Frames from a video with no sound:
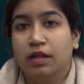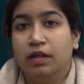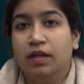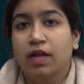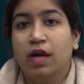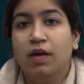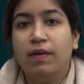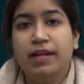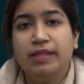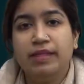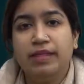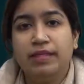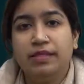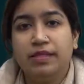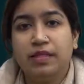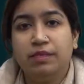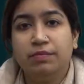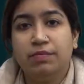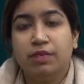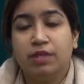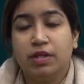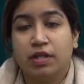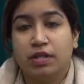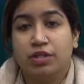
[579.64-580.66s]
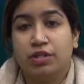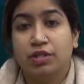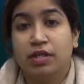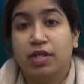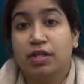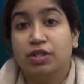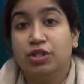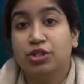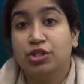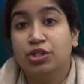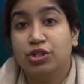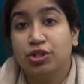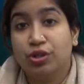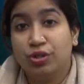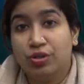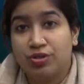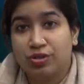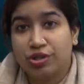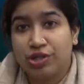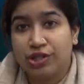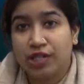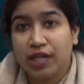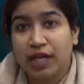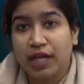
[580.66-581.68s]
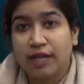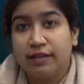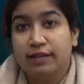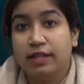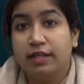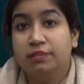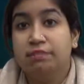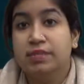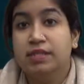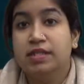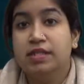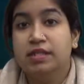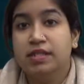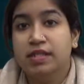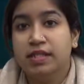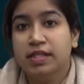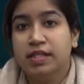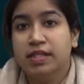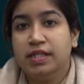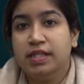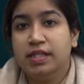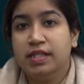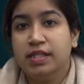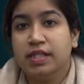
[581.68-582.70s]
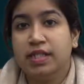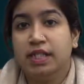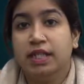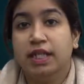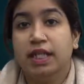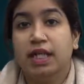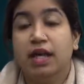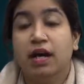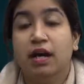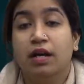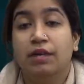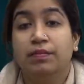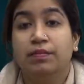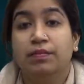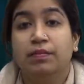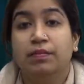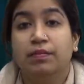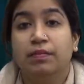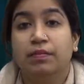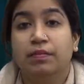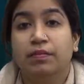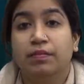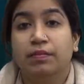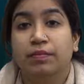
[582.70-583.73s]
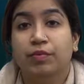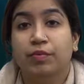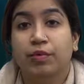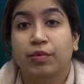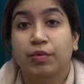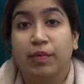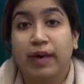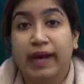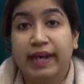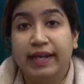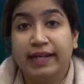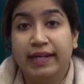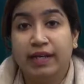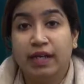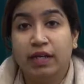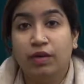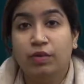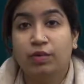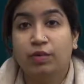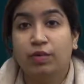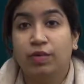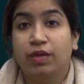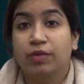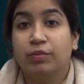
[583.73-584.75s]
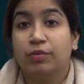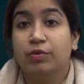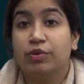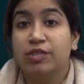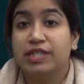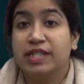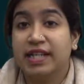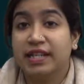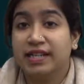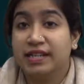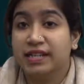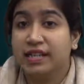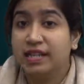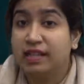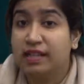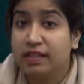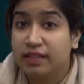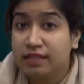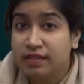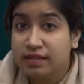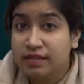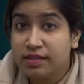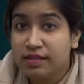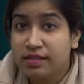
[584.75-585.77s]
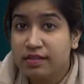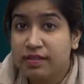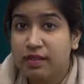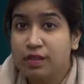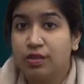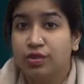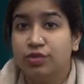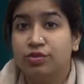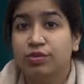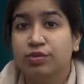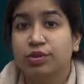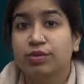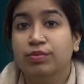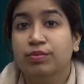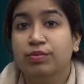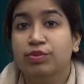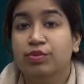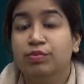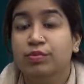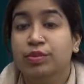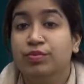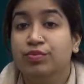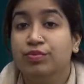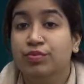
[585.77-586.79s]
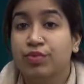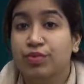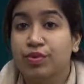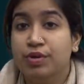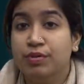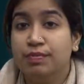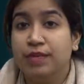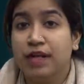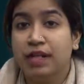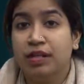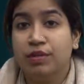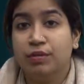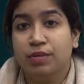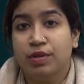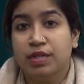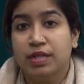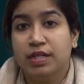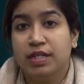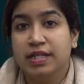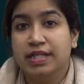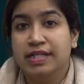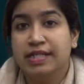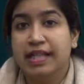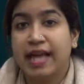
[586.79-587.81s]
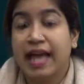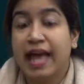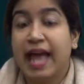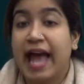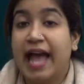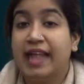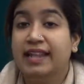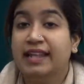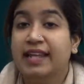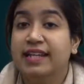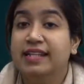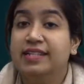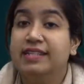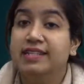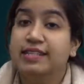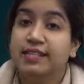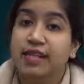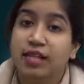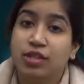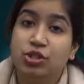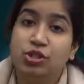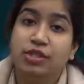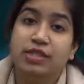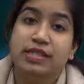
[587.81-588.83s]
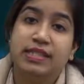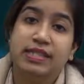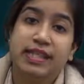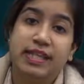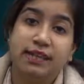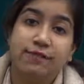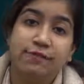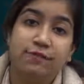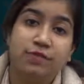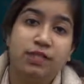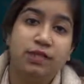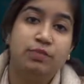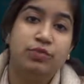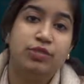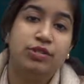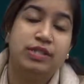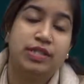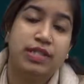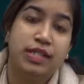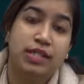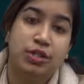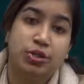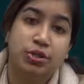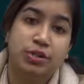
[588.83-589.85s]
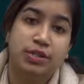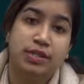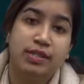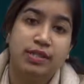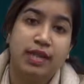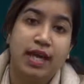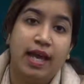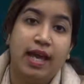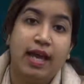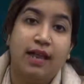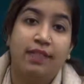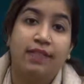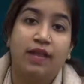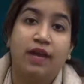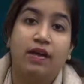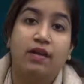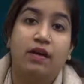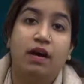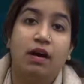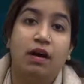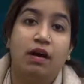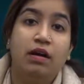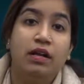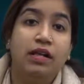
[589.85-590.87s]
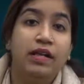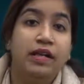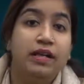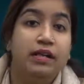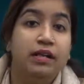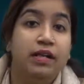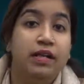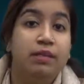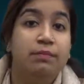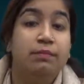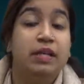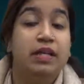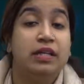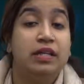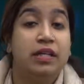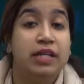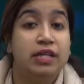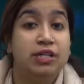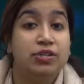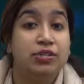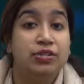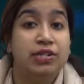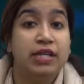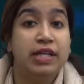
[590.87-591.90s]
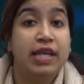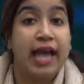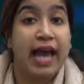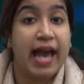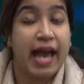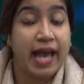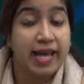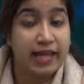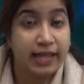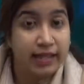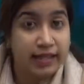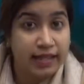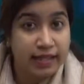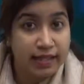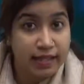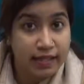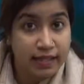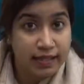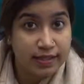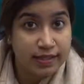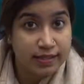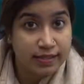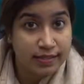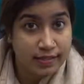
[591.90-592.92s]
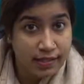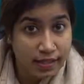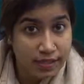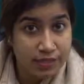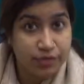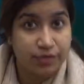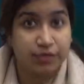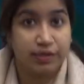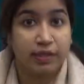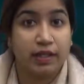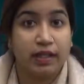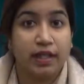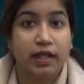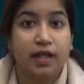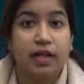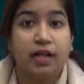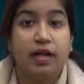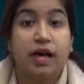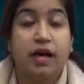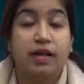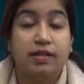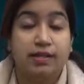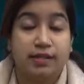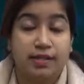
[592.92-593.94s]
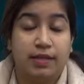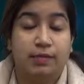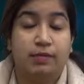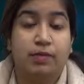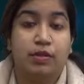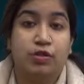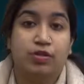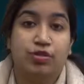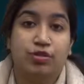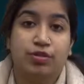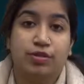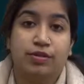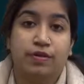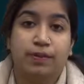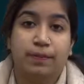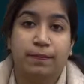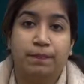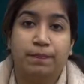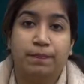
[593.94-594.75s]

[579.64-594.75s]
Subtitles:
Now, ethics in production ensures that businesses, they are providing with protecting gears to be worn by the workers, and that such safety procedures that are legally mandatory and ethically necessary are established.